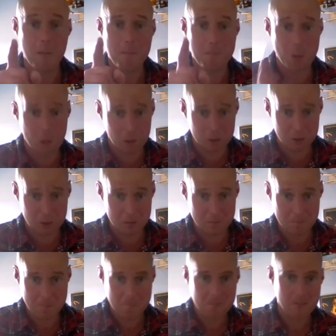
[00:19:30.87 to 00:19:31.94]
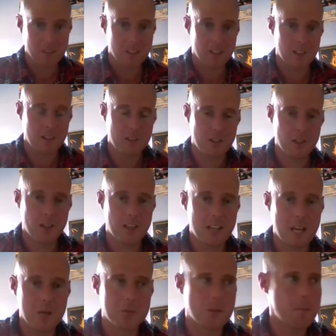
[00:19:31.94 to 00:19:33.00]
but you're
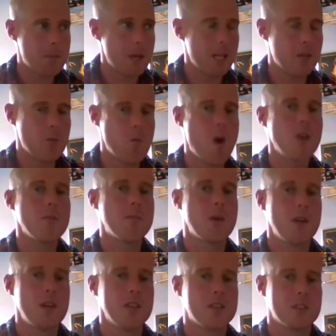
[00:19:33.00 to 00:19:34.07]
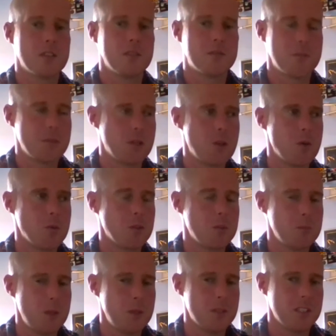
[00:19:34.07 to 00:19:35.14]
allowed to pick one person from the local
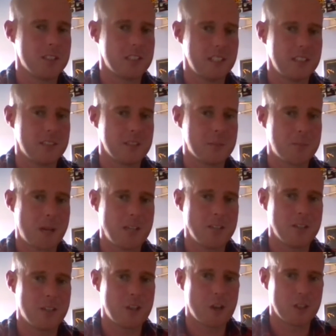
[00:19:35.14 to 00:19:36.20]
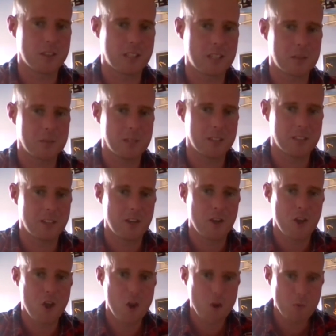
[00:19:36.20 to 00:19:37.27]
music scene to spend your lockdown with.
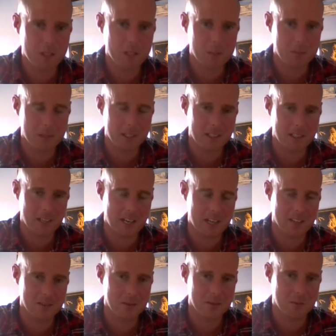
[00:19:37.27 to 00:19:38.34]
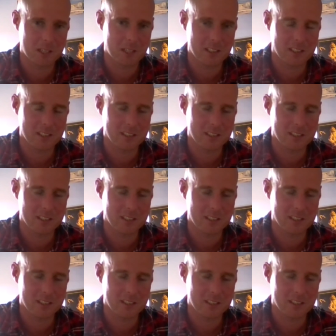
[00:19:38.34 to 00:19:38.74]
Who would it be and why?